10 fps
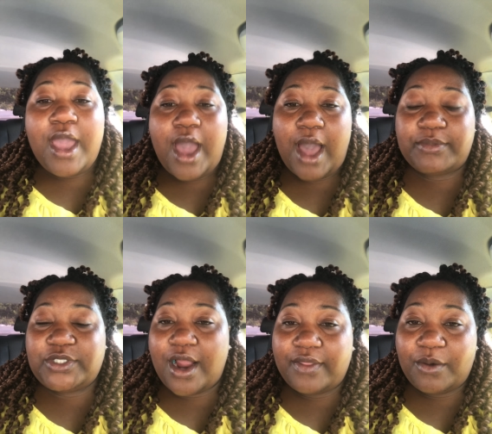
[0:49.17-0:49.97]
I'm
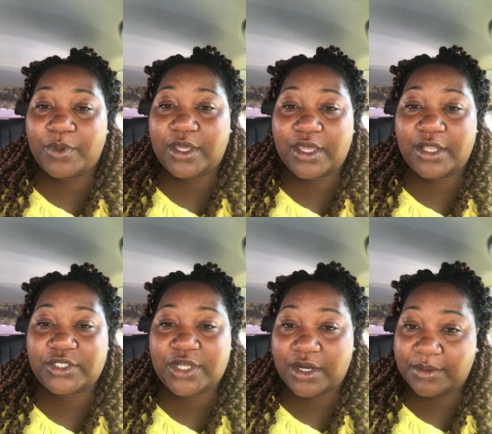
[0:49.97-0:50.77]
sorry that we couldn't
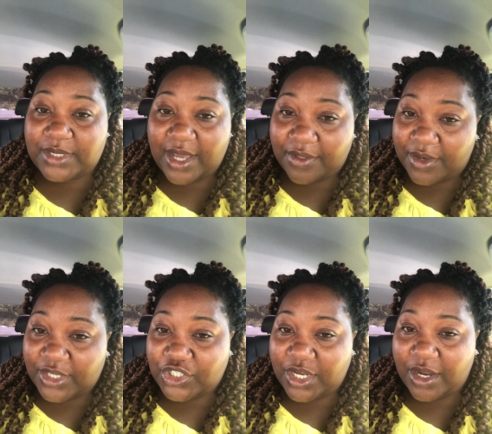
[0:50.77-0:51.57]
turn up together
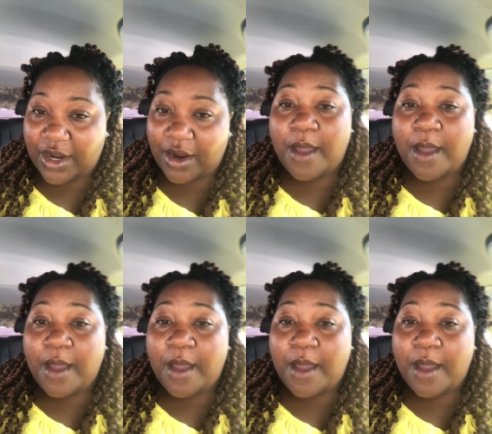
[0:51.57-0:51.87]
this year,